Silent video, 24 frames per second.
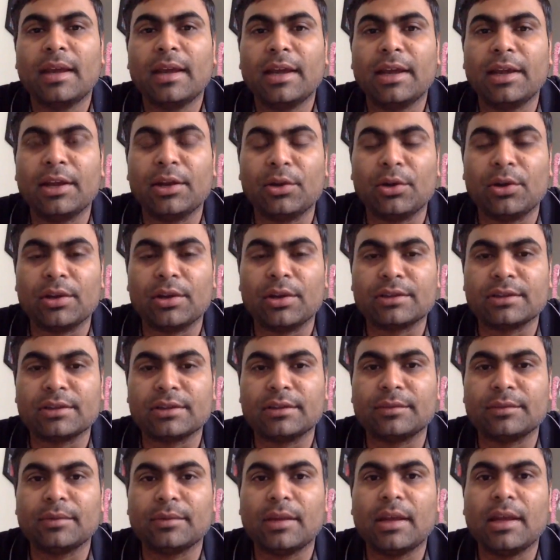Introduction.
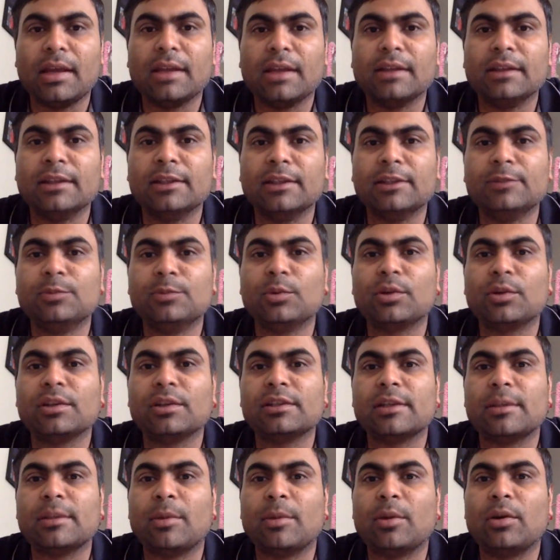This book
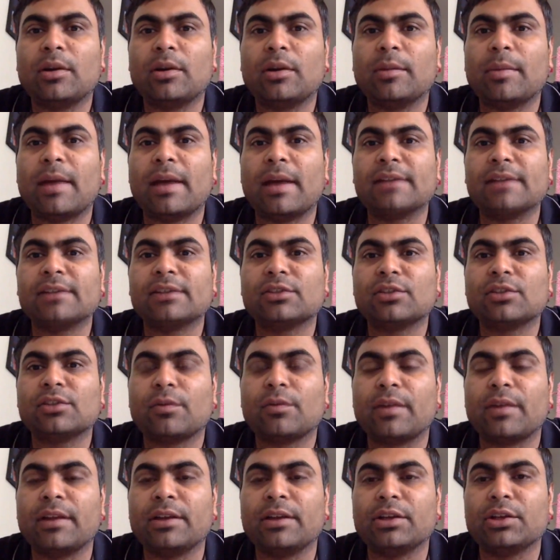is about the biases of
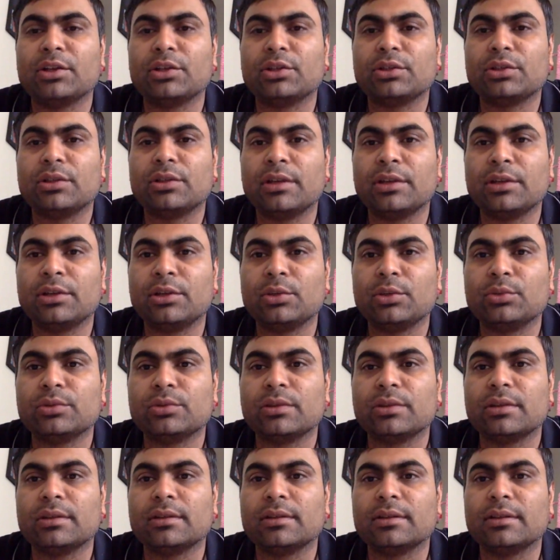our
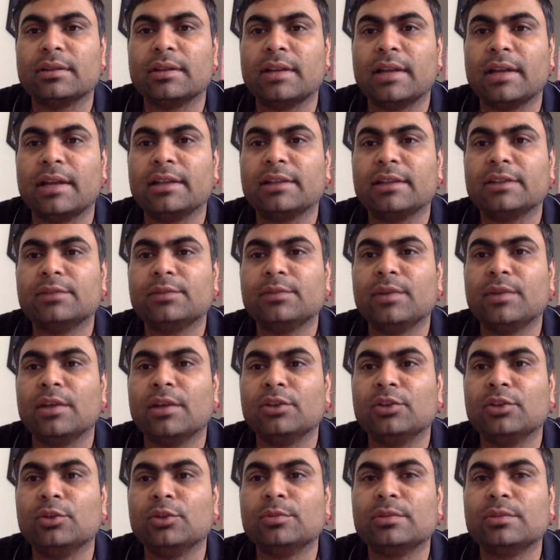intuition. That is, we
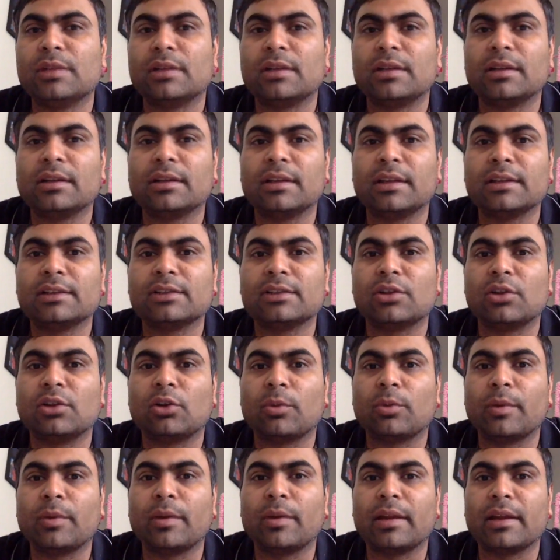assume certain things
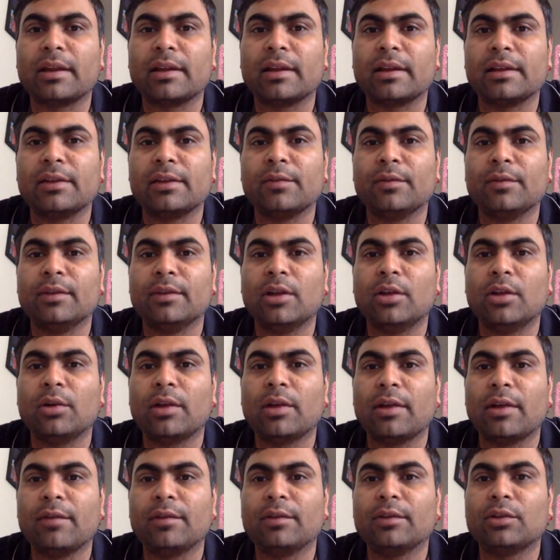automatically without
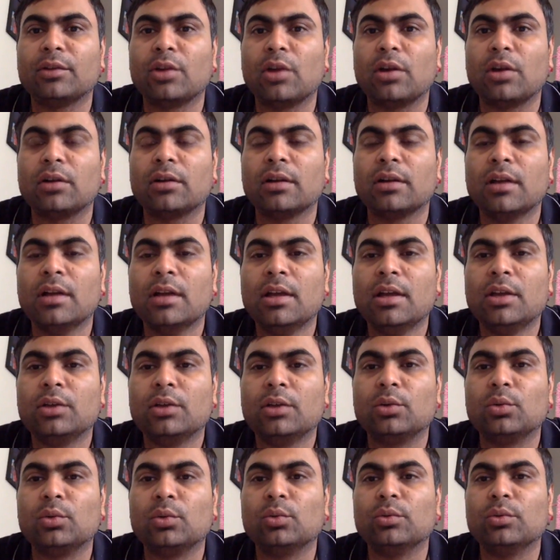having thought
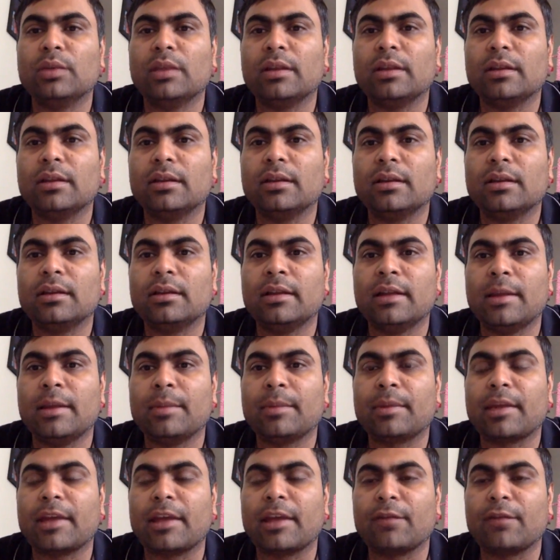through
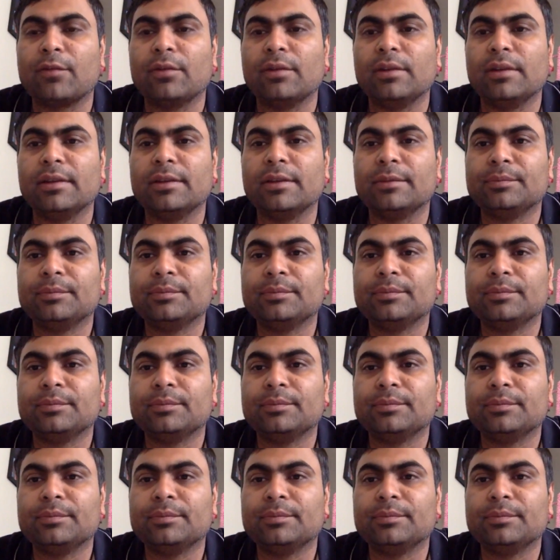them carefully.